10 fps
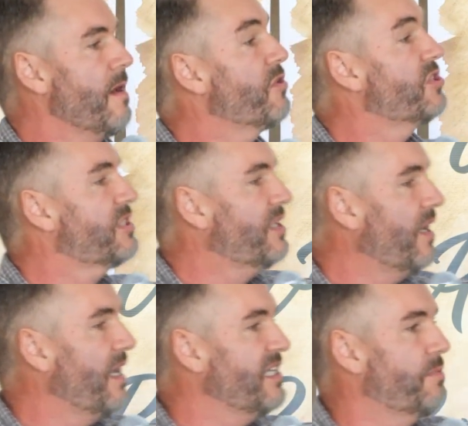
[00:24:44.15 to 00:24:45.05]

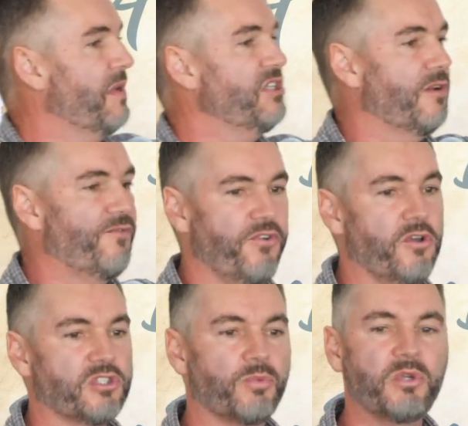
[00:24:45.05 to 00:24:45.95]
Priscilla is mentioned
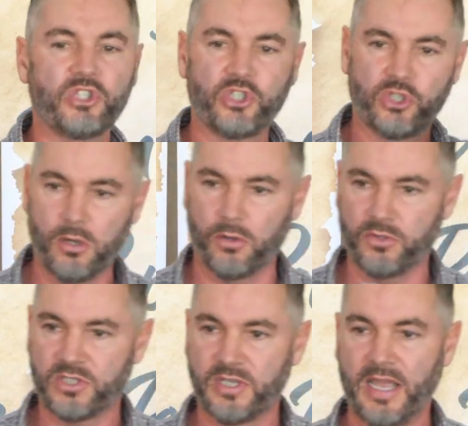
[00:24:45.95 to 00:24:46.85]
first, which
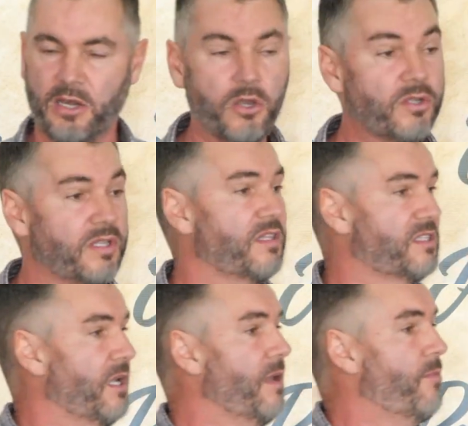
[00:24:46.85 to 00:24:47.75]
shows, and Luke did this
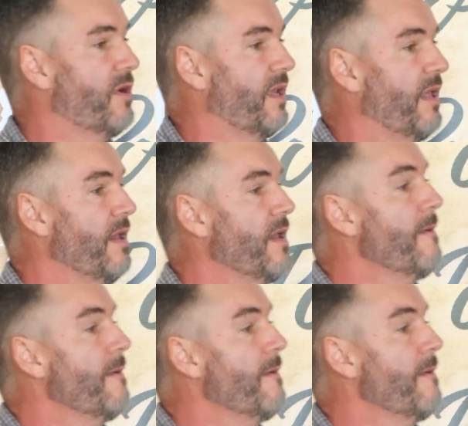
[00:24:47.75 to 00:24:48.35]
deliberately,